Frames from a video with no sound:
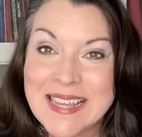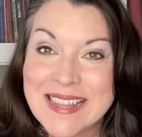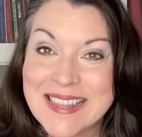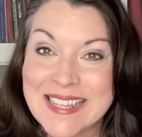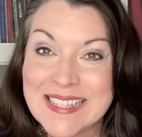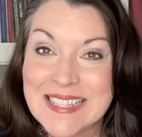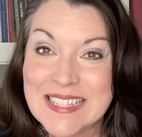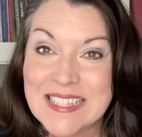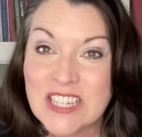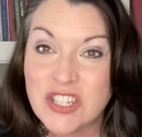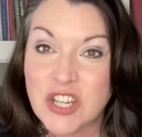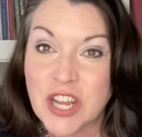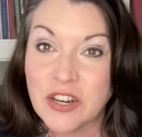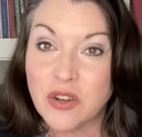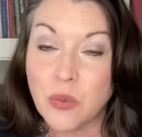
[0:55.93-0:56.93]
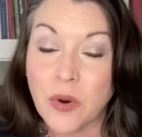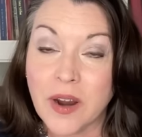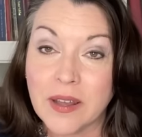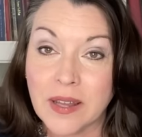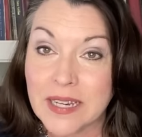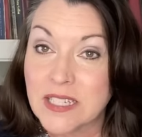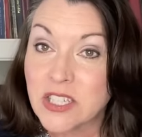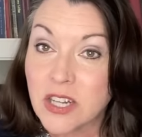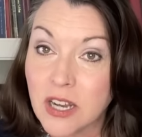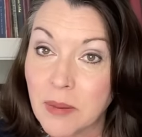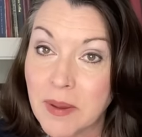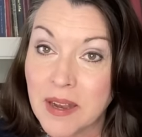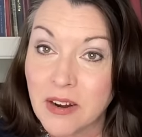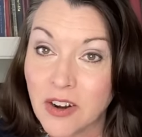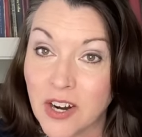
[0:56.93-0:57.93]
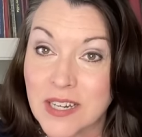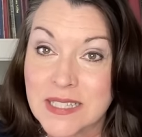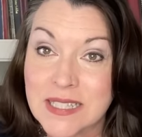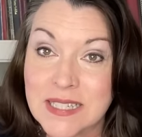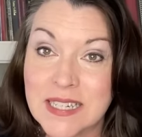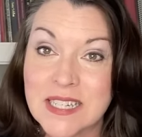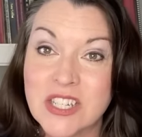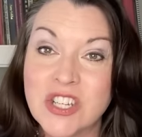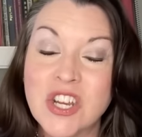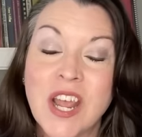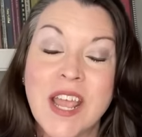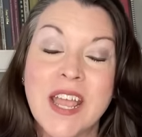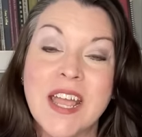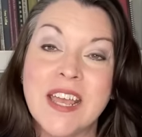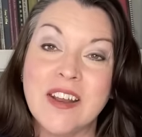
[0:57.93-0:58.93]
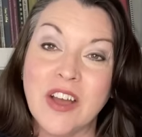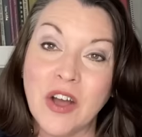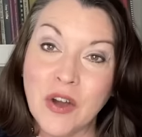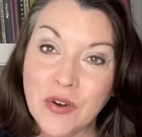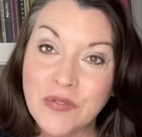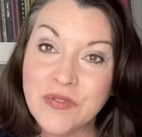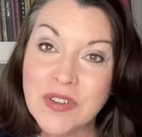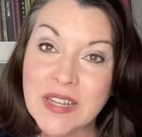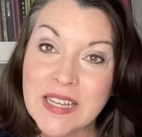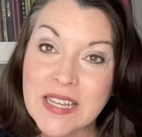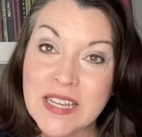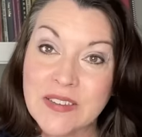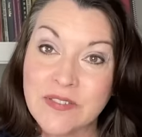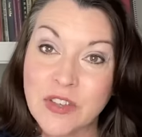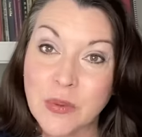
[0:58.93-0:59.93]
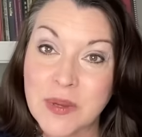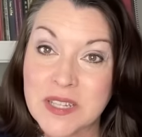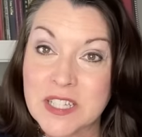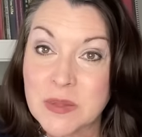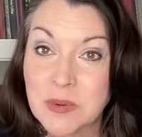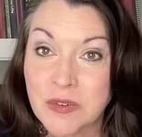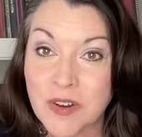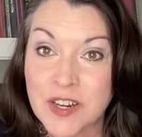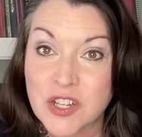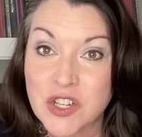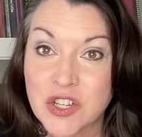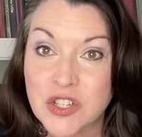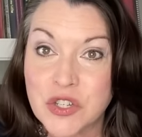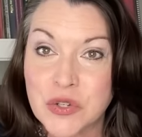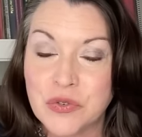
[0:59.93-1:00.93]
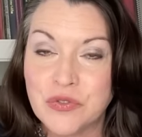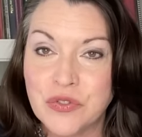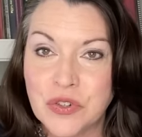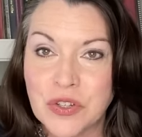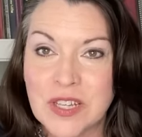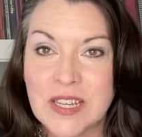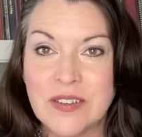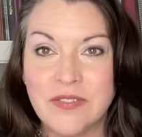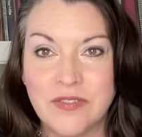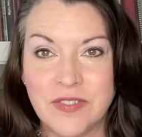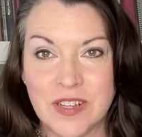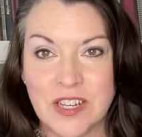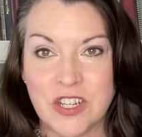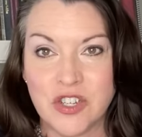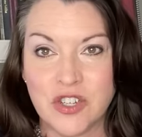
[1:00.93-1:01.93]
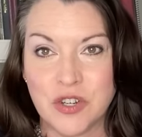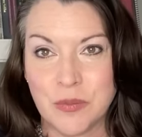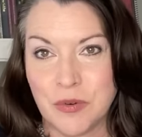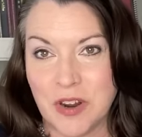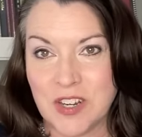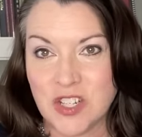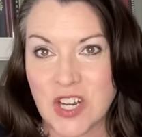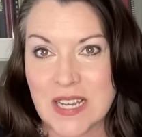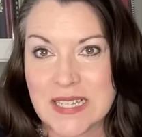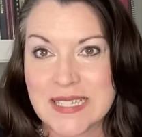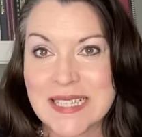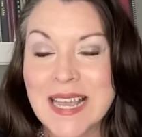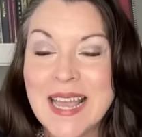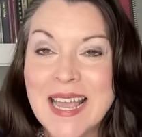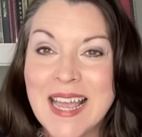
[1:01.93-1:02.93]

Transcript: This is a channel where I like to talk about cross stitch and hopefully give you inspiration to fully finish your projects.